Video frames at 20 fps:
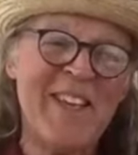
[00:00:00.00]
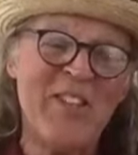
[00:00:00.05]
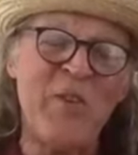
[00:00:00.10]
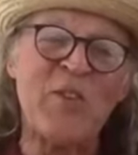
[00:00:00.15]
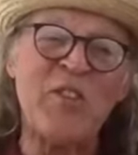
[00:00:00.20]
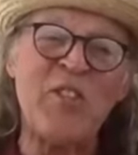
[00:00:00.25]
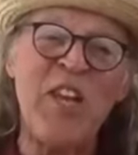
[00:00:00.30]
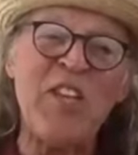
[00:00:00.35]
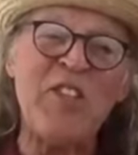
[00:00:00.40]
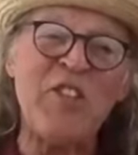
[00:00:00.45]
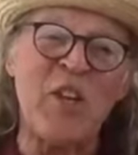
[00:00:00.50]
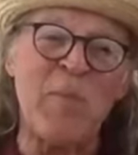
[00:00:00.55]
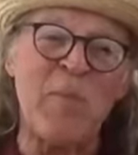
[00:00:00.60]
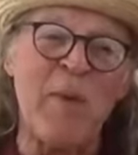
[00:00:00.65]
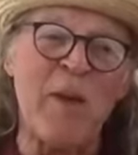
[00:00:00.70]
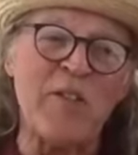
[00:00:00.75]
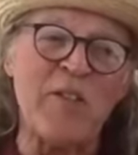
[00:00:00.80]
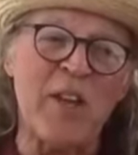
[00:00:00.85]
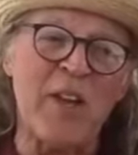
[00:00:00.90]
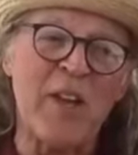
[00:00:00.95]
she was teaching
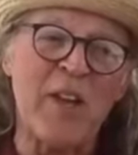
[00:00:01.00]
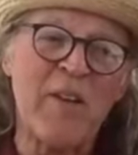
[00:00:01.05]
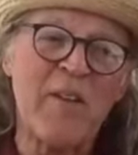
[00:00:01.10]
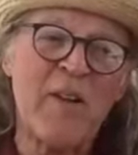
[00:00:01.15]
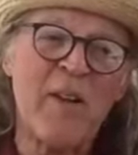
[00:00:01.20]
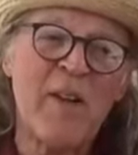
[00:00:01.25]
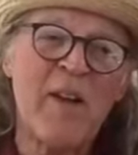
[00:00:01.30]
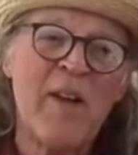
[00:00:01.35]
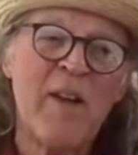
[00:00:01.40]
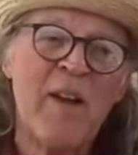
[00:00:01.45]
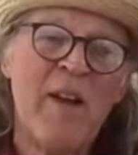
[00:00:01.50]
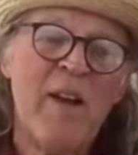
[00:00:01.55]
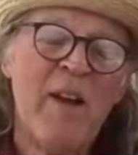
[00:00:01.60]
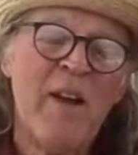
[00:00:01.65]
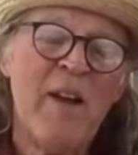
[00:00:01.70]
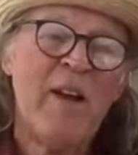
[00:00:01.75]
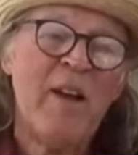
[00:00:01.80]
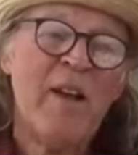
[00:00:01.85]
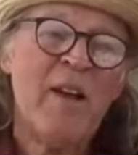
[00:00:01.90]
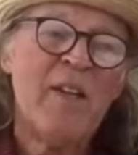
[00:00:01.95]
music.
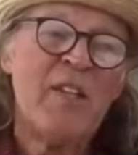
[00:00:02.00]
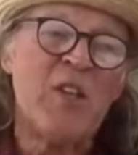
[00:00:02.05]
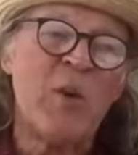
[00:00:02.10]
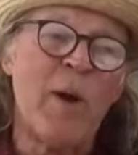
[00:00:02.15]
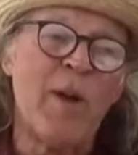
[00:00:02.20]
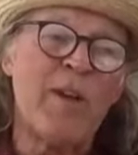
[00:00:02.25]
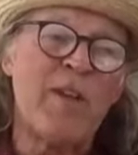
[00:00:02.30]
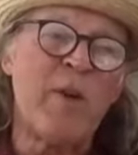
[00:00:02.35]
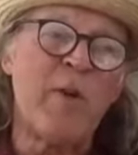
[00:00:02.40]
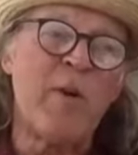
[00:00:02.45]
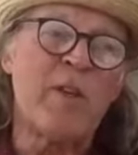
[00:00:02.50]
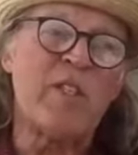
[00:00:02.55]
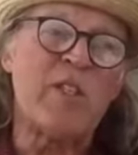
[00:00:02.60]
She went to a